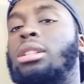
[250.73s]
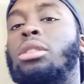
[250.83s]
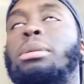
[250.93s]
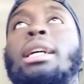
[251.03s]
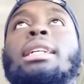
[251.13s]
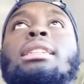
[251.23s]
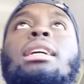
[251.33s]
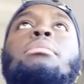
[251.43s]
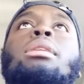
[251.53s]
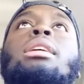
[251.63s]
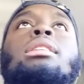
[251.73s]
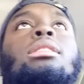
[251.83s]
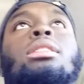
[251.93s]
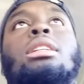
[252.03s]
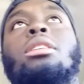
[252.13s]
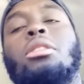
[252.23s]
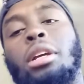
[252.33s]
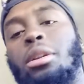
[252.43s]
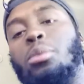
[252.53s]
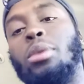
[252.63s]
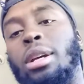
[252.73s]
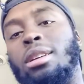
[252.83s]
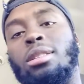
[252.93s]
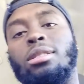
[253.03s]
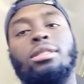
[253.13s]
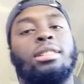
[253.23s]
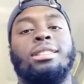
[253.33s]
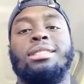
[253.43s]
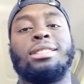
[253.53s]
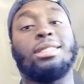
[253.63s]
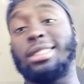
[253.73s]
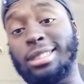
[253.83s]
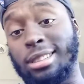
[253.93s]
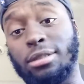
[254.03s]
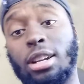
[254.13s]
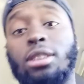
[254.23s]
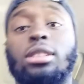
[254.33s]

You playing against Tom Brady, you're either going to get a win or it's a tough loss.